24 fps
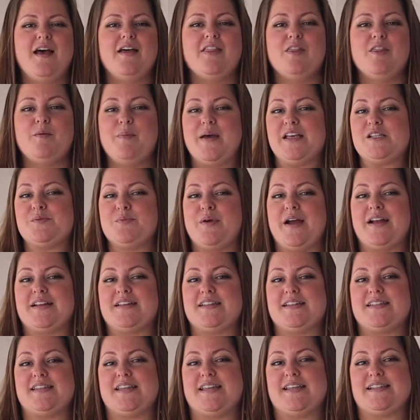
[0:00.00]
The best
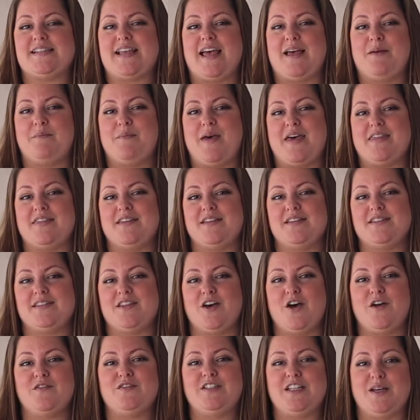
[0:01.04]
practices and methods
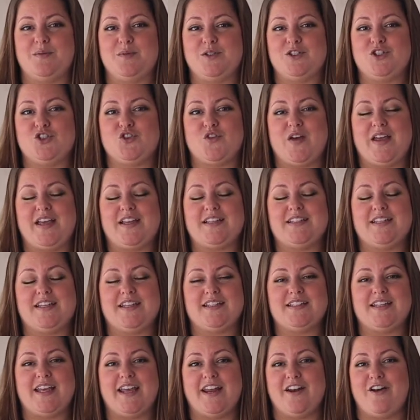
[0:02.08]
that I've
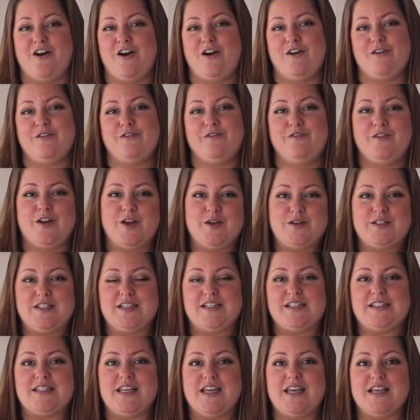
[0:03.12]
demonstrated in our
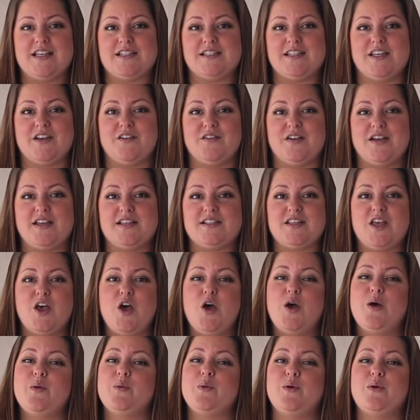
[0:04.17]
floating tier series
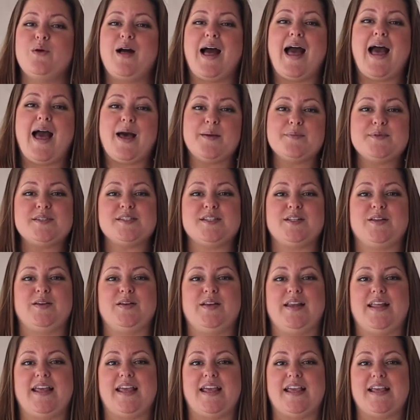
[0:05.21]
will
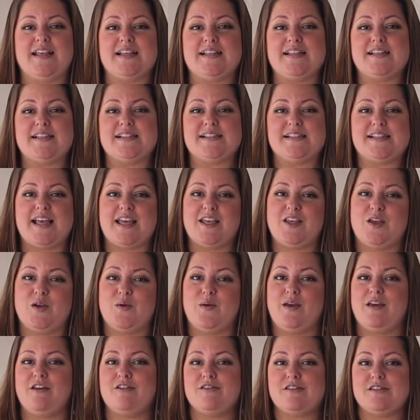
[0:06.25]
absolutely set
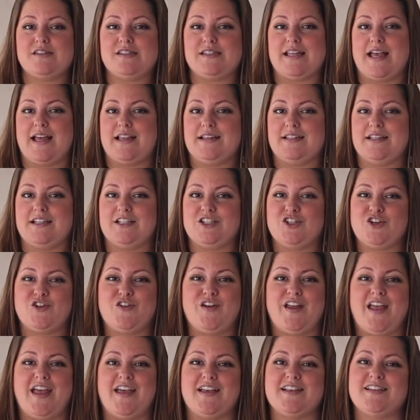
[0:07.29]
you in good standing to
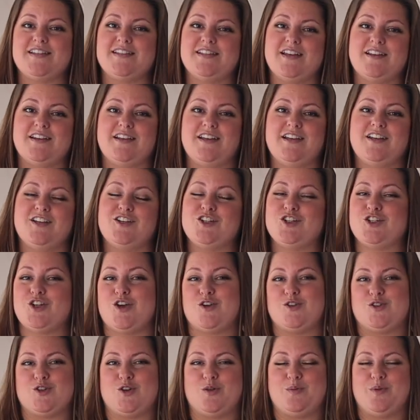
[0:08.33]
create a stunning
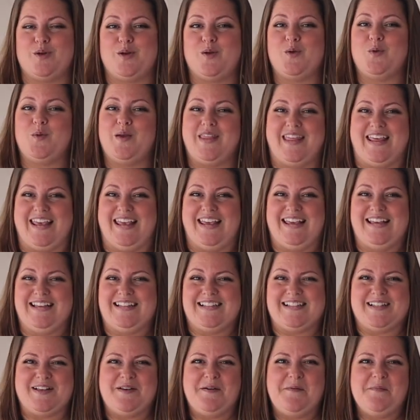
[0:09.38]
showstopper with
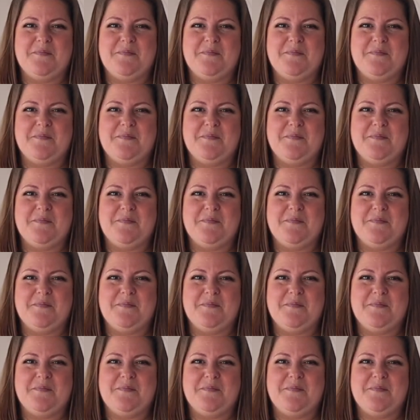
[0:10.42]
ease.